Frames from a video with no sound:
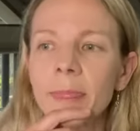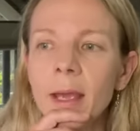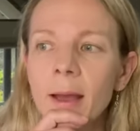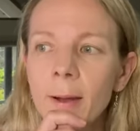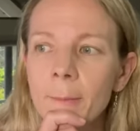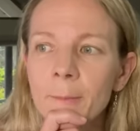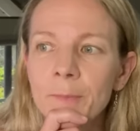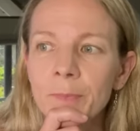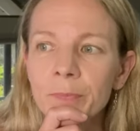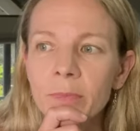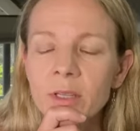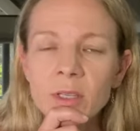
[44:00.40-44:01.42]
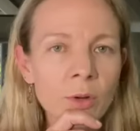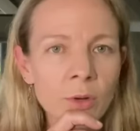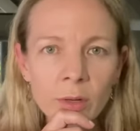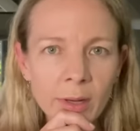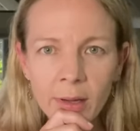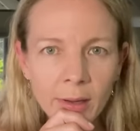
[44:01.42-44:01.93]
So
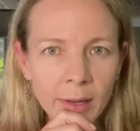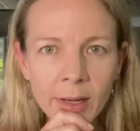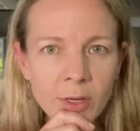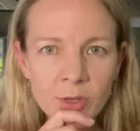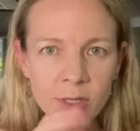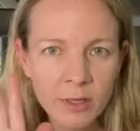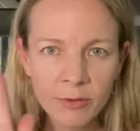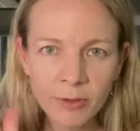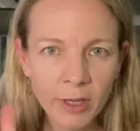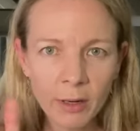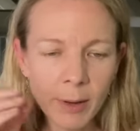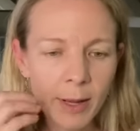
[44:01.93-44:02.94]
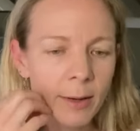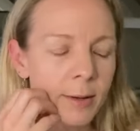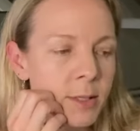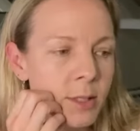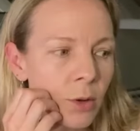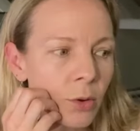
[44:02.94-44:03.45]
hairdresser, forget about it.
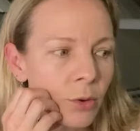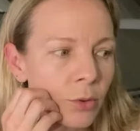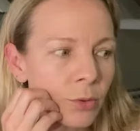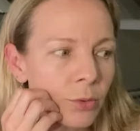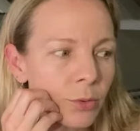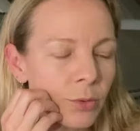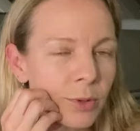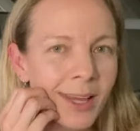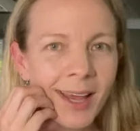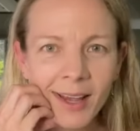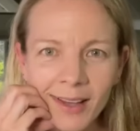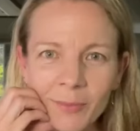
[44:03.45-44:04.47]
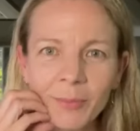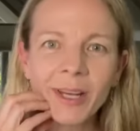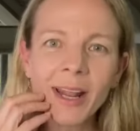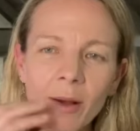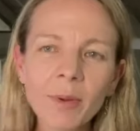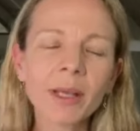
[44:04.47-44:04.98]
So yeah, but
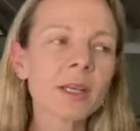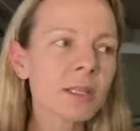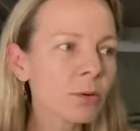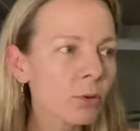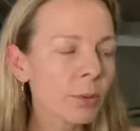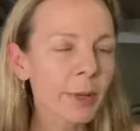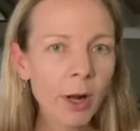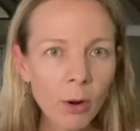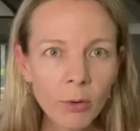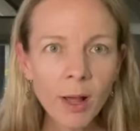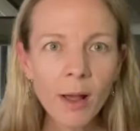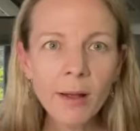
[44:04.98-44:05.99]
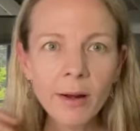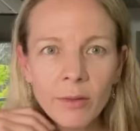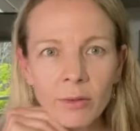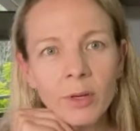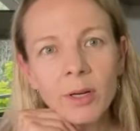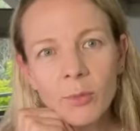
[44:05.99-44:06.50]
my kids are all a bit older and I
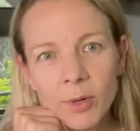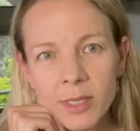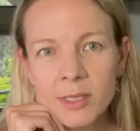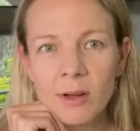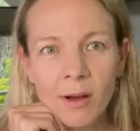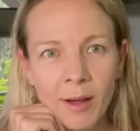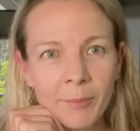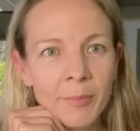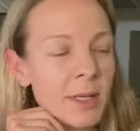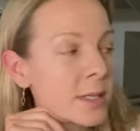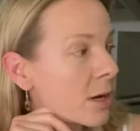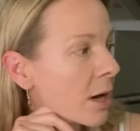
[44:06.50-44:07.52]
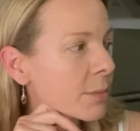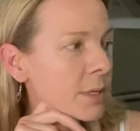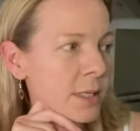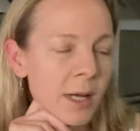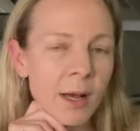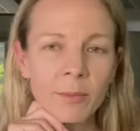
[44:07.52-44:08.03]
thought, you know what, it's time to
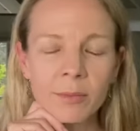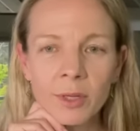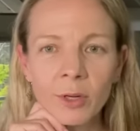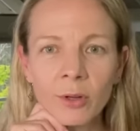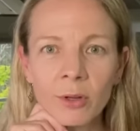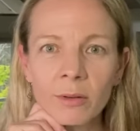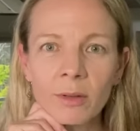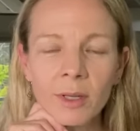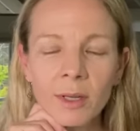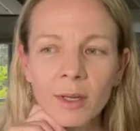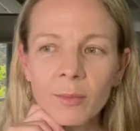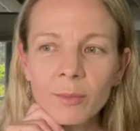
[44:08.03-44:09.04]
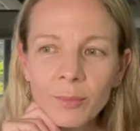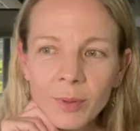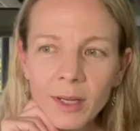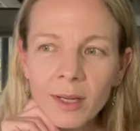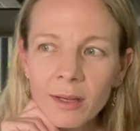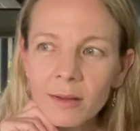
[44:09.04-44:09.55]
start, you know,
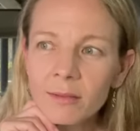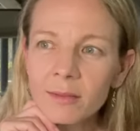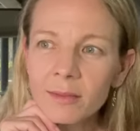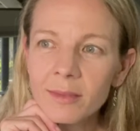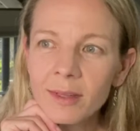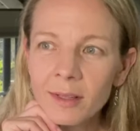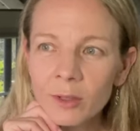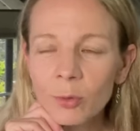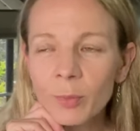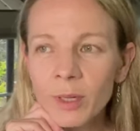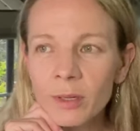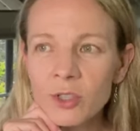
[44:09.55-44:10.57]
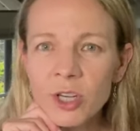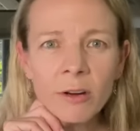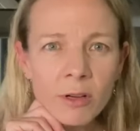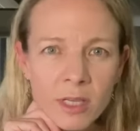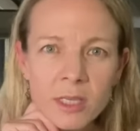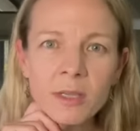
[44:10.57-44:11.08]
being a little bit
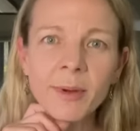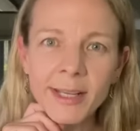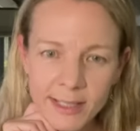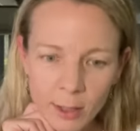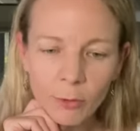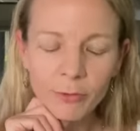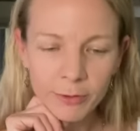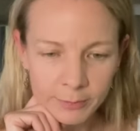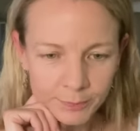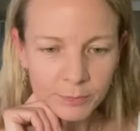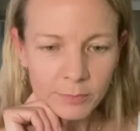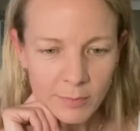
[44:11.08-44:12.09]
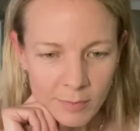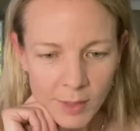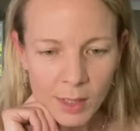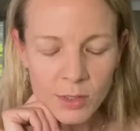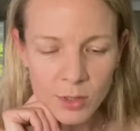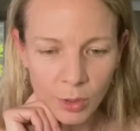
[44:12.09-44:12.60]
generous to myself.
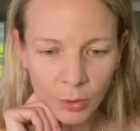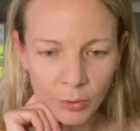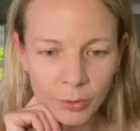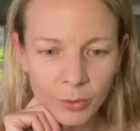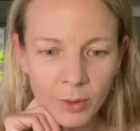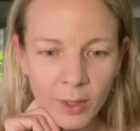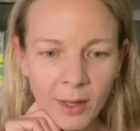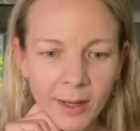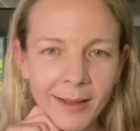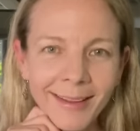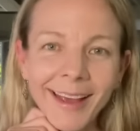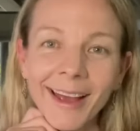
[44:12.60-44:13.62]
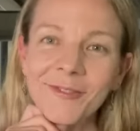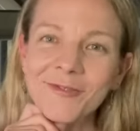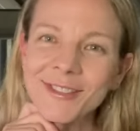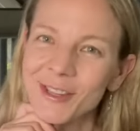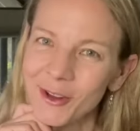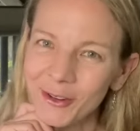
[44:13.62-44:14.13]
So yeah,
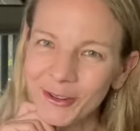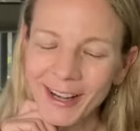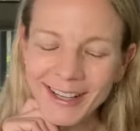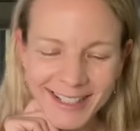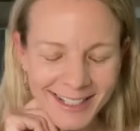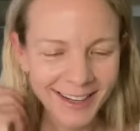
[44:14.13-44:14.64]
so I did.